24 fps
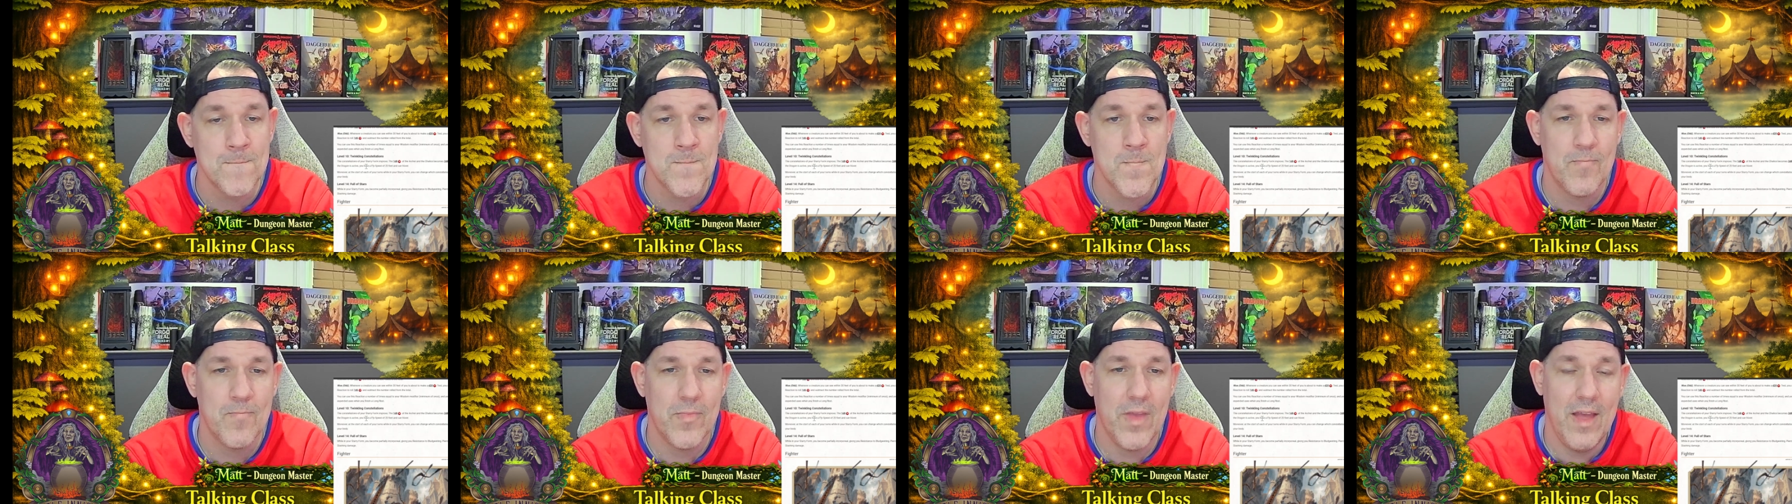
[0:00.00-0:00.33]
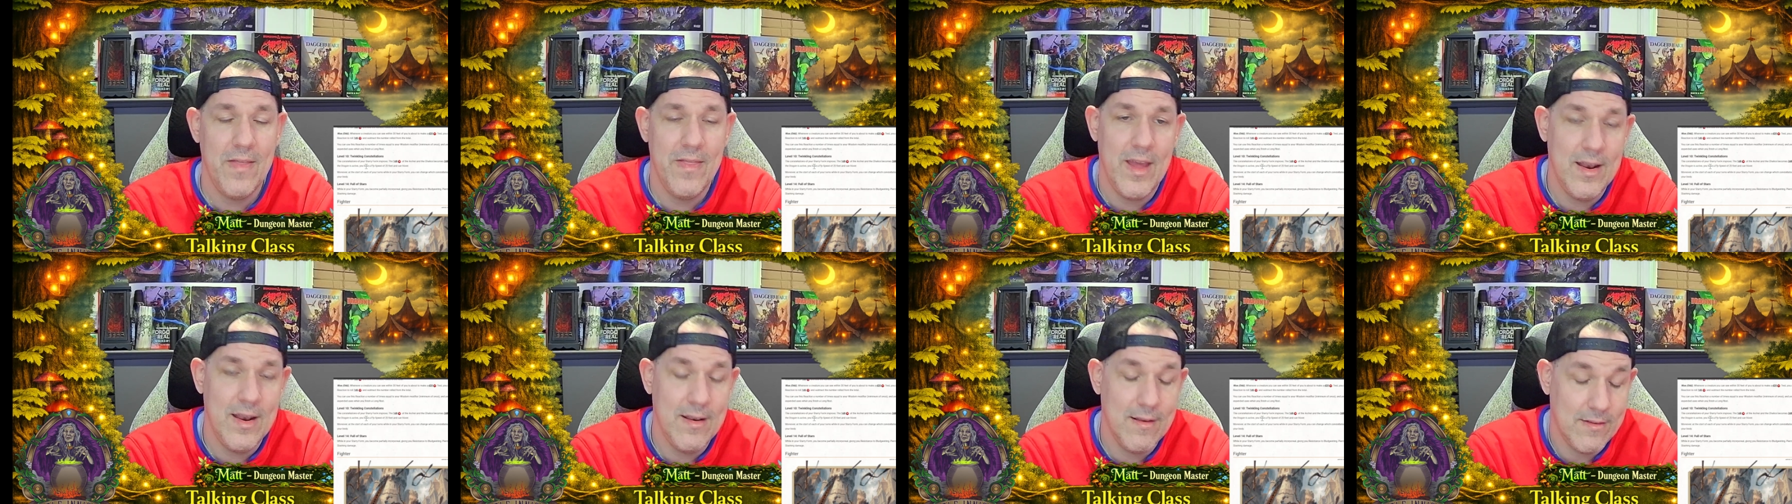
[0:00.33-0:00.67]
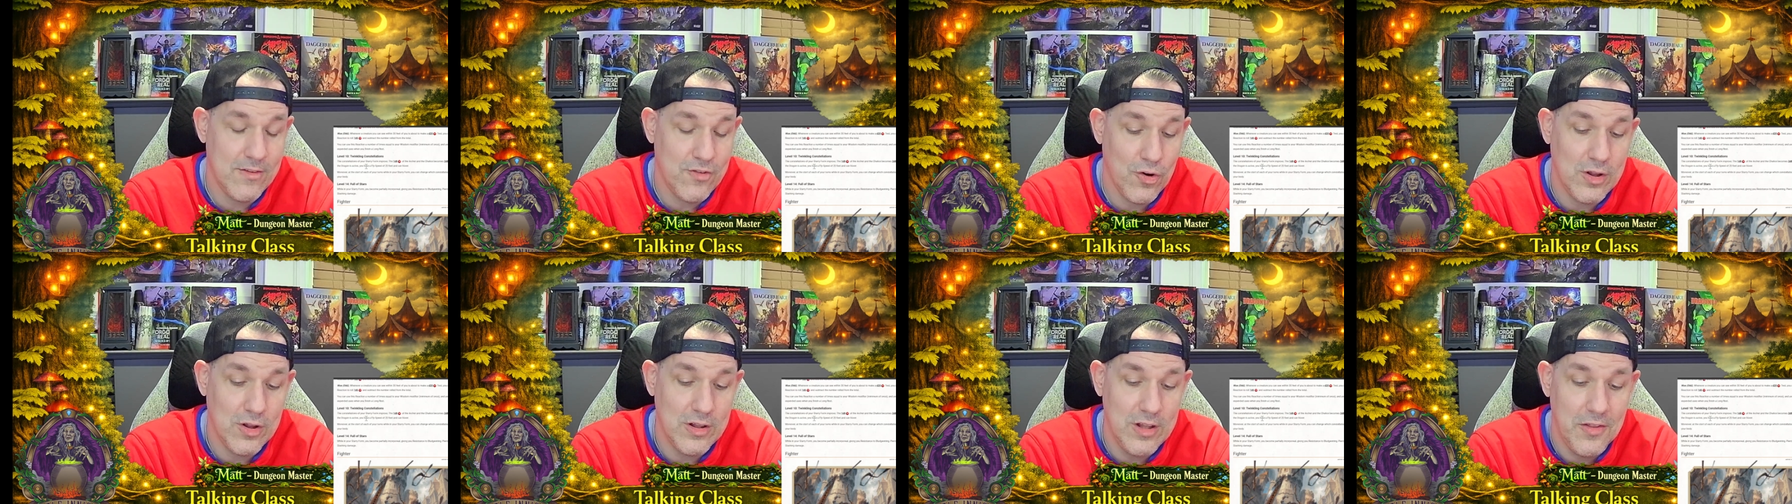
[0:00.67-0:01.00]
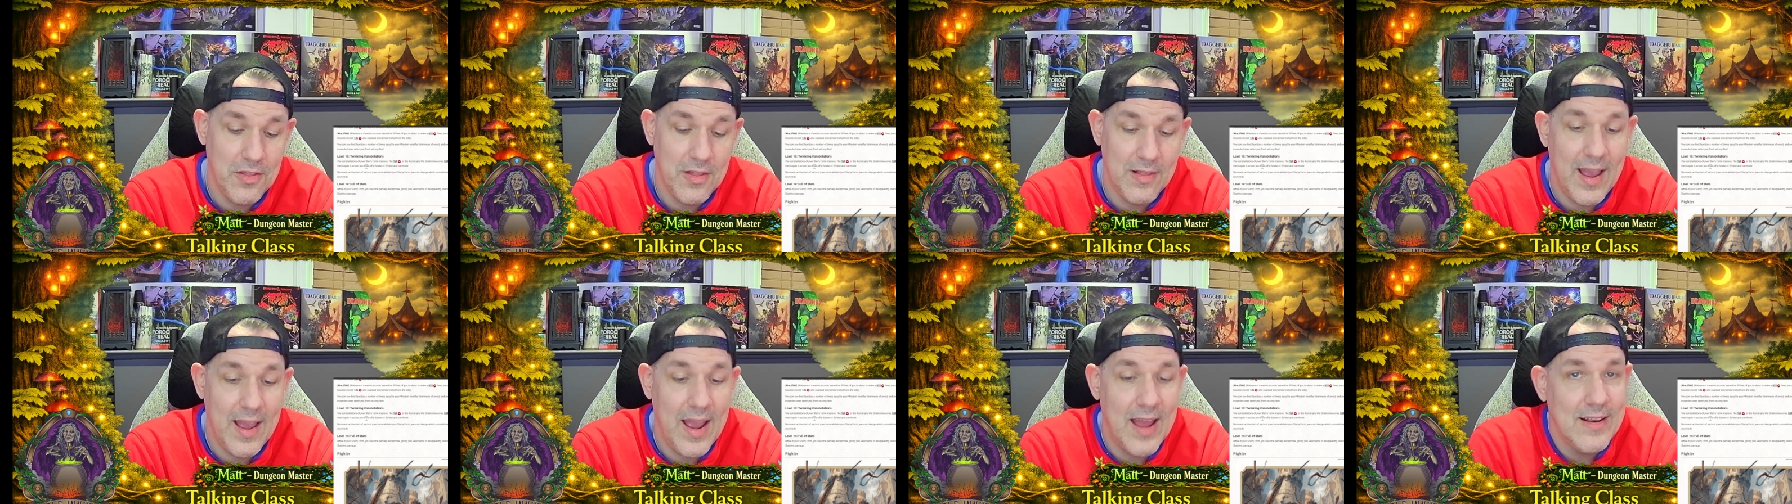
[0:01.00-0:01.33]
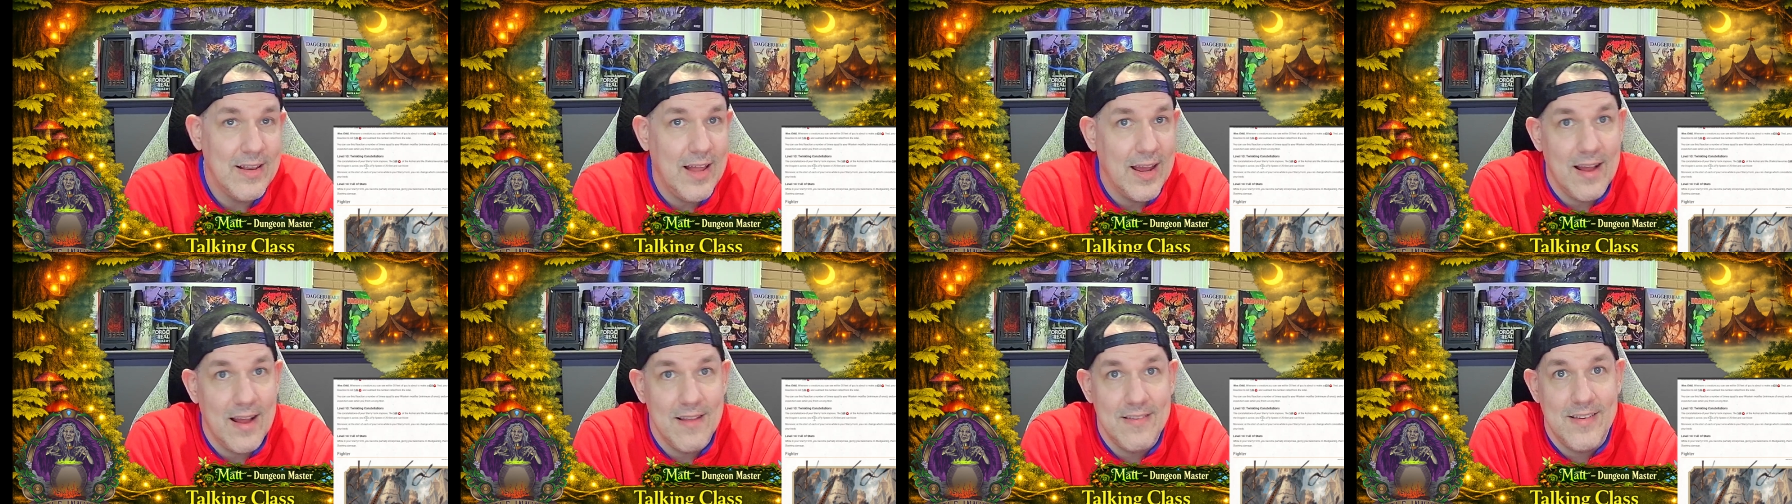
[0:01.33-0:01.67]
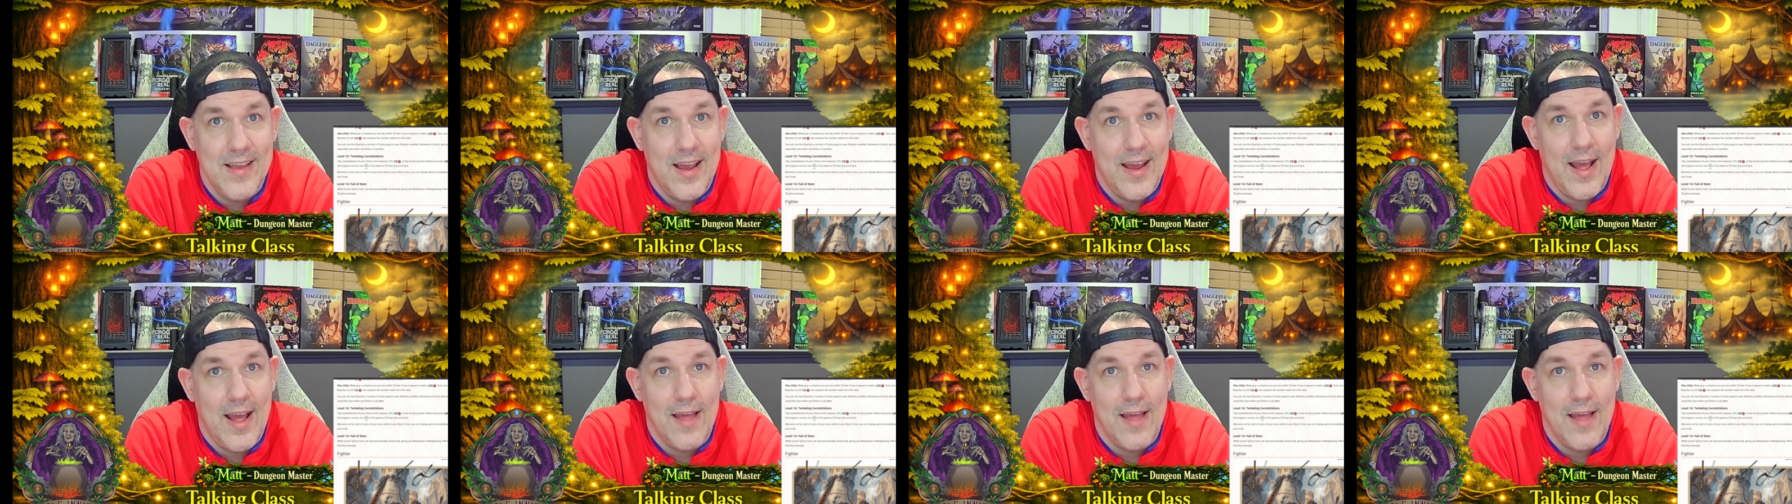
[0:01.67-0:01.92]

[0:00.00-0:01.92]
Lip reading: And then Circle of the Land, like I said,